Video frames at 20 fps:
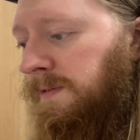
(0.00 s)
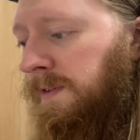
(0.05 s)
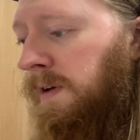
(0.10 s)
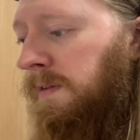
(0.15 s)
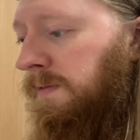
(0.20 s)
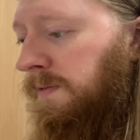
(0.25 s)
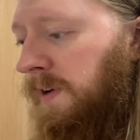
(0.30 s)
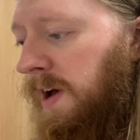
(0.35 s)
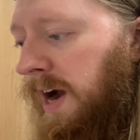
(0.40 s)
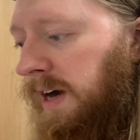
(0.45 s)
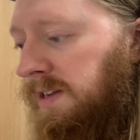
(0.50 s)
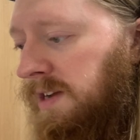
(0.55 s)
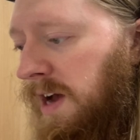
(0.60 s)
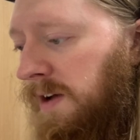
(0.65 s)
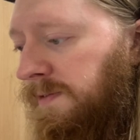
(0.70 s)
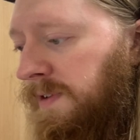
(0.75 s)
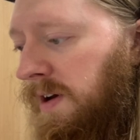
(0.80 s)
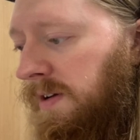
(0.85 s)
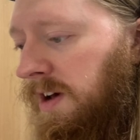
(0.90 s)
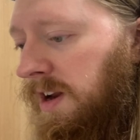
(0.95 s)
Fun fact,
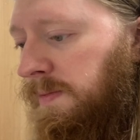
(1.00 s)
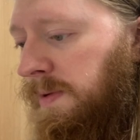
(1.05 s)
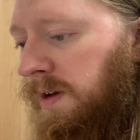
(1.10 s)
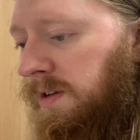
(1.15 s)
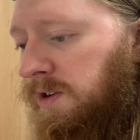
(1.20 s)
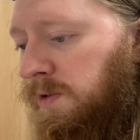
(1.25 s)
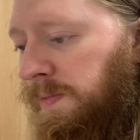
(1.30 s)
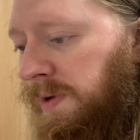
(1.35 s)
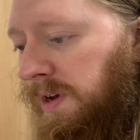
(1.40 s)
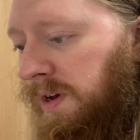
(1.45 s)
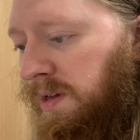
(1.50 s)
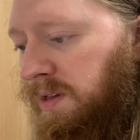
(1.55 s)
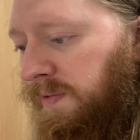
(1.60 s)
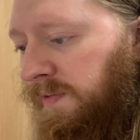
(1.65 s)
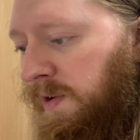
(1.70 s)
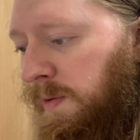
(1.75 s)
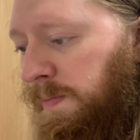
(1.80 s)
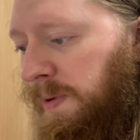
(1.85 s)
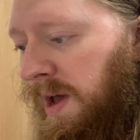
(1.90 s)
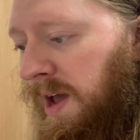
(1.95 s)
I found out about you because
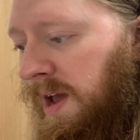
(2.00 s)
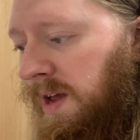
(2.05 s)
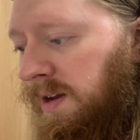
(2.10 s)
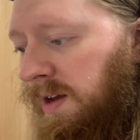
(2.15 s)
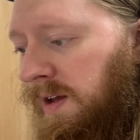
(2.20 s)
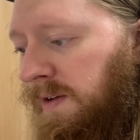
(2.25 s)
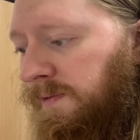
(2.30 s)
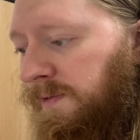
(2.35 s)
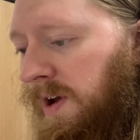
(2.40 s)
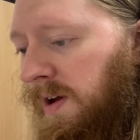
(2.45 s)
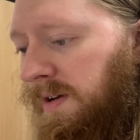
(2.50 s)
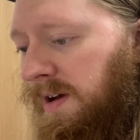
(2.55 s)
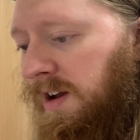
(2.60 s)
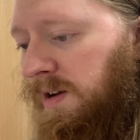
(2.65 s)
of your band and found